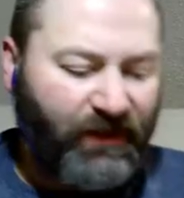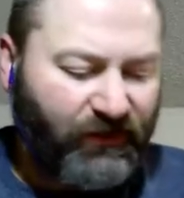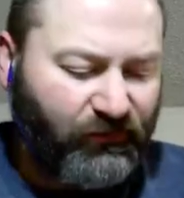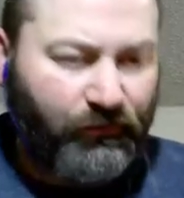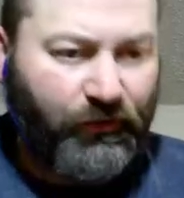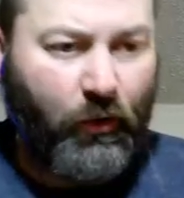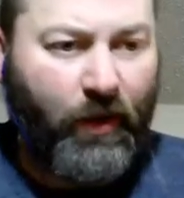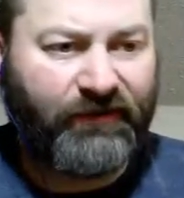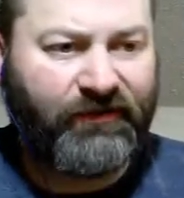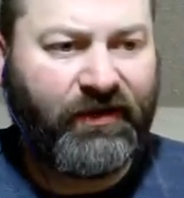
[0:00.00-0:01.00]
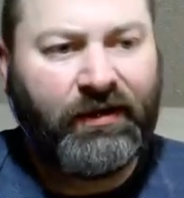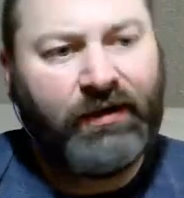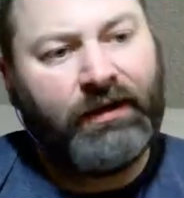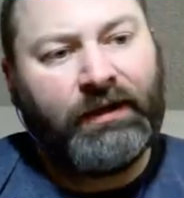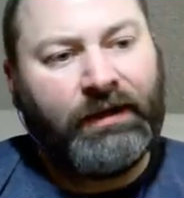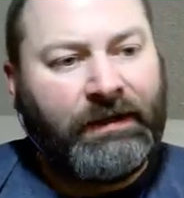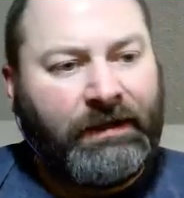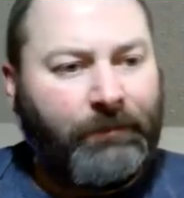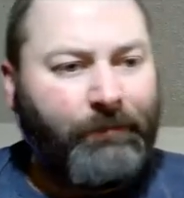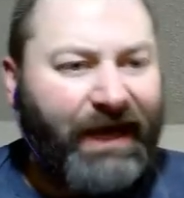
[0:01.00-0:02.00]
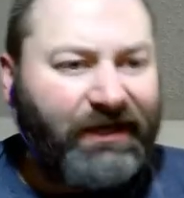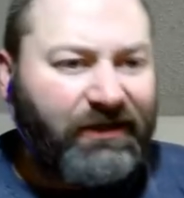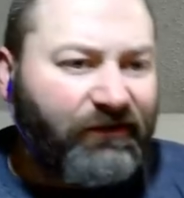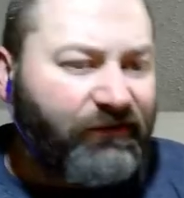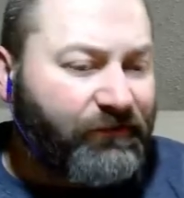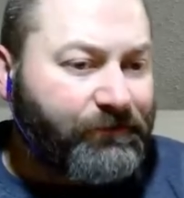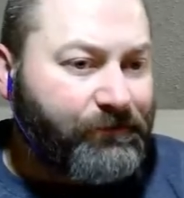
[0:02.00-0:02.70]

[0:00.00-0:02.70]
This was a request. Battle of